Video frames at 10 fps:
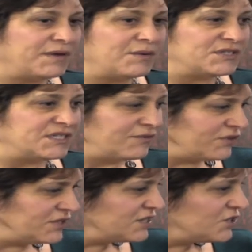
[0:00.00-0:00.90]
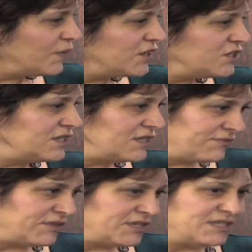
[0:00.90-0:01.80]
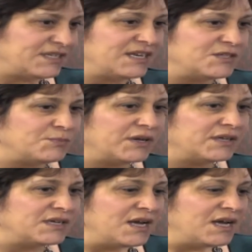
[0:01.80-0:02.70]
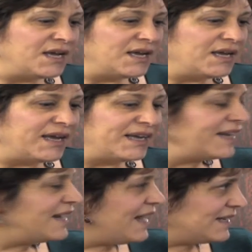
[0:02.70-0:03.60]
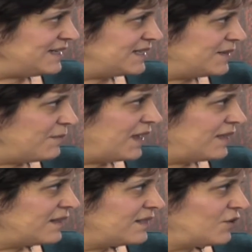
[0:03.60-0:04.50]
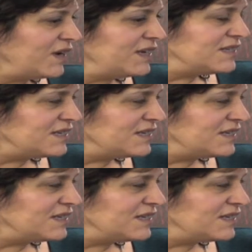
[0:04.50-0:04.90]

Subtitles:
It was a different situation, a different disease, but it connected to me that there is a